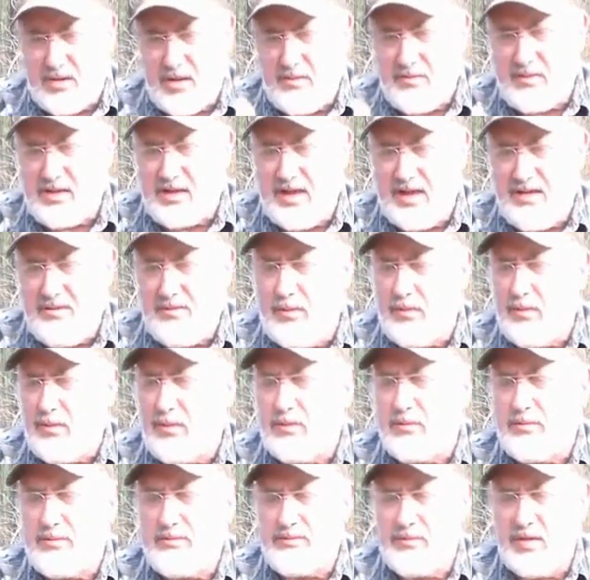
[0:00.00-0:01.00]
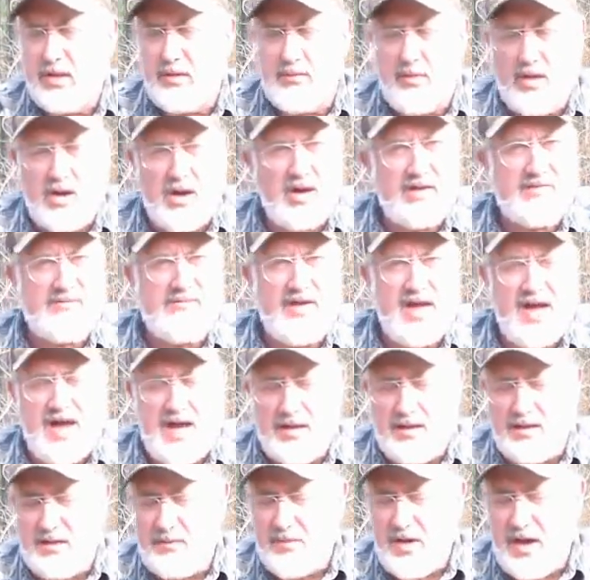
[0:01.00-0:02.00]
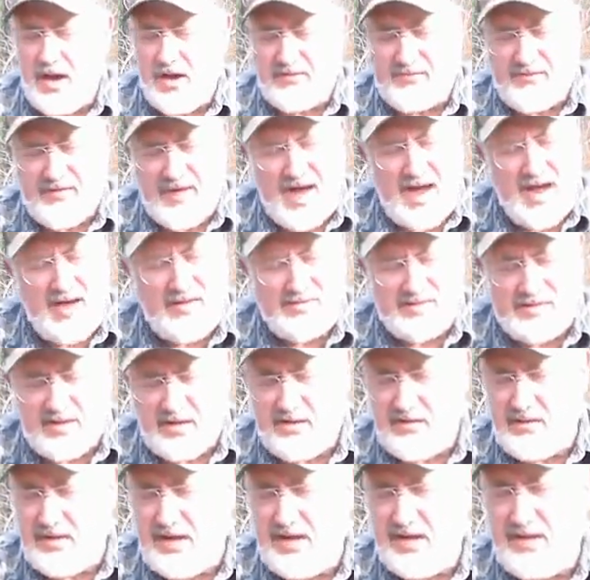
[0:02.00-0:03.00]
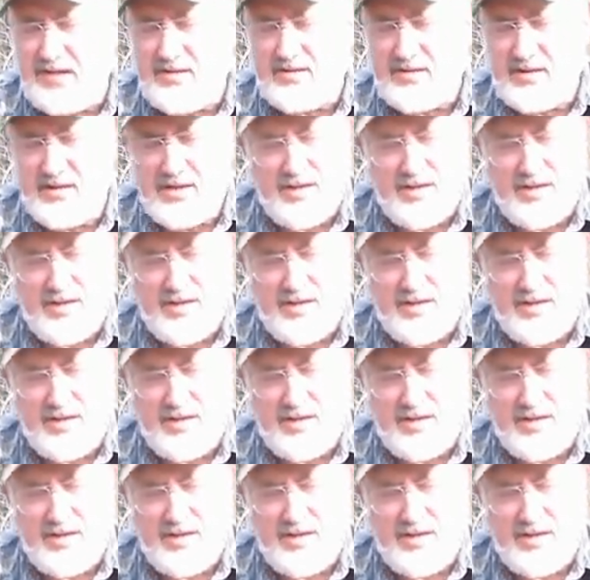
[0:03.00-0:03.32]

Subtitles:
are unbelievable. The Mach 5 series,